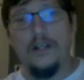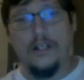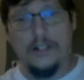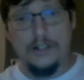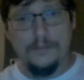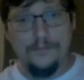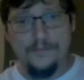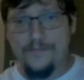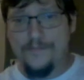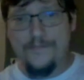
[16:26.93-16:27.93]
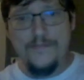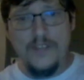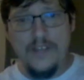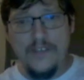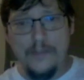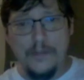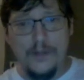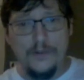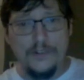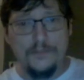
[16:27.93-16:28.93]
Um, I've had my
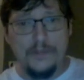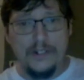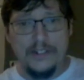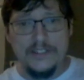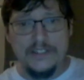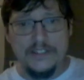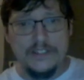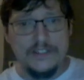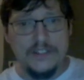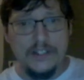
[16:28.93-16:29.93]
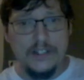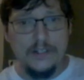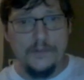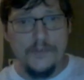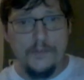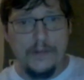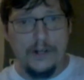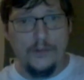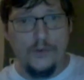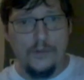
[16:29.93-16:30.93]
own experiences with the
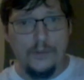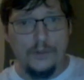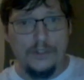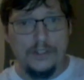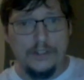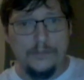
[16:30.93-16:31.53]
paranormal,